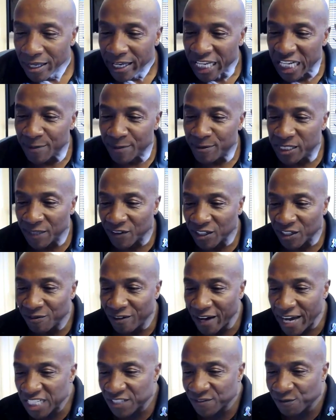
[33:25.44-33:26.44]
Any specific
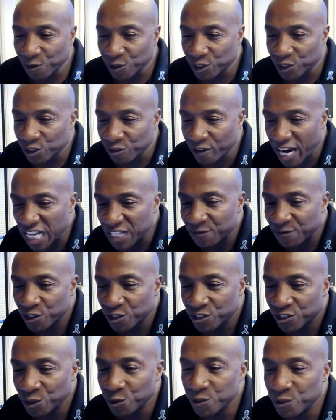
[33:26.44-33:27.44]
advice for transfer
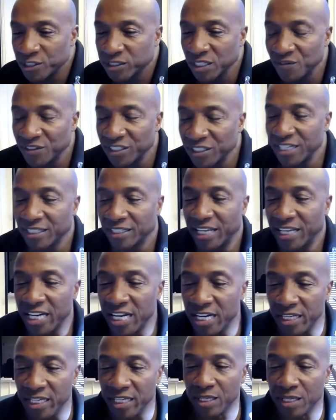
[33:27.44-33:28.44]
students living in
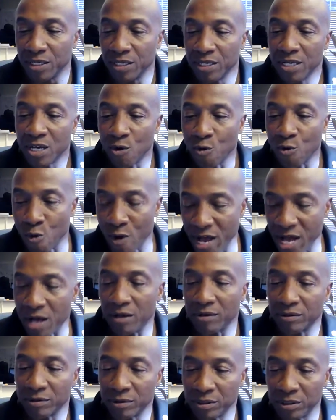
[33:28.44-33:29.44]
Kennedy?
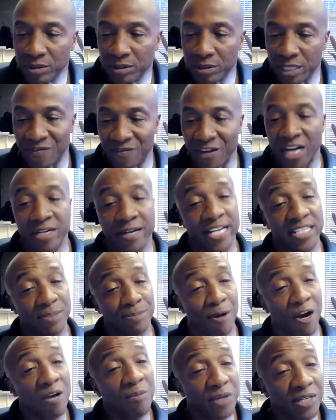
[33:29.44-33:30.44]
Well, they've got a nice
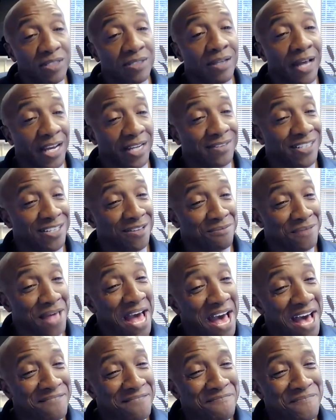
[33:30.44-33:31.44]
apartment. I can tell them
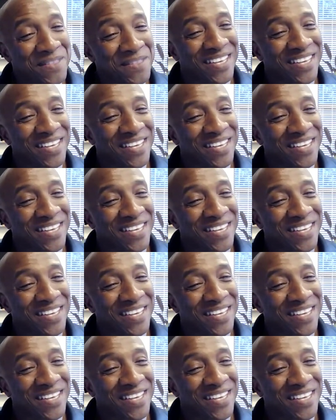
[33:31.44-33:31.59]
that.